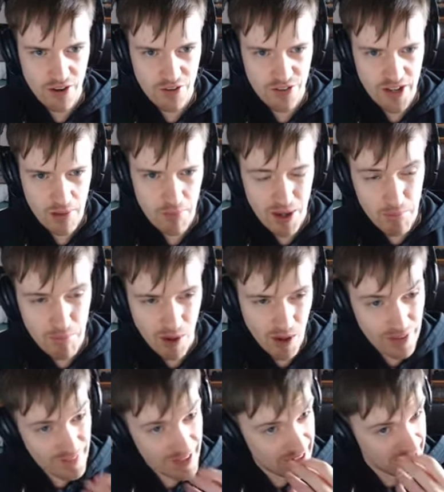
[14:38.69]
I think I might
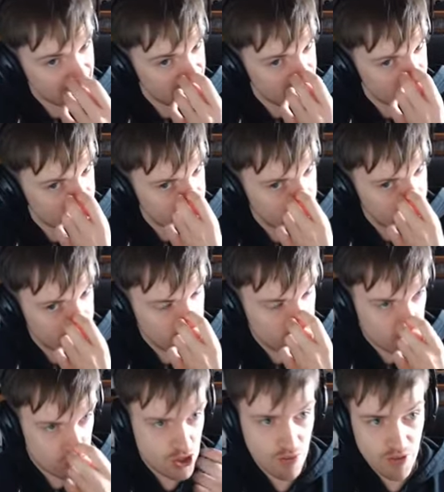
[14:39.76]
buy that and
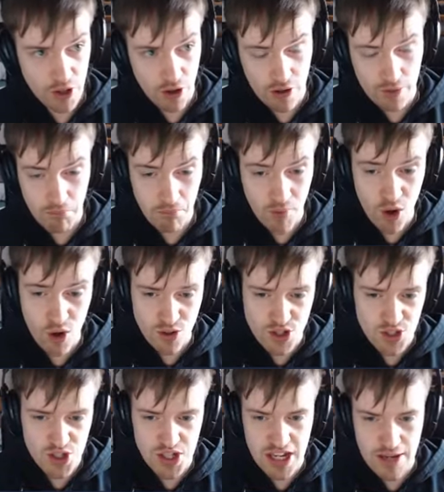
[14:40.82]
just shove it on Mark
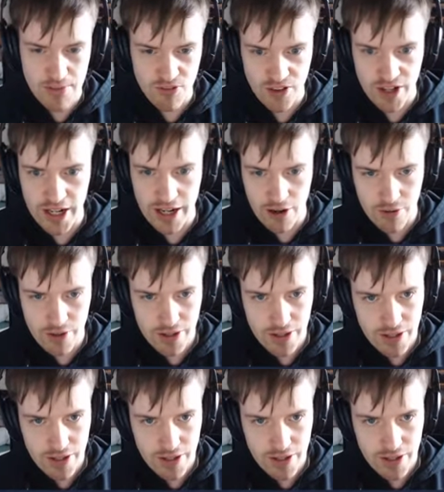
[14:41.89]
just to keep for now.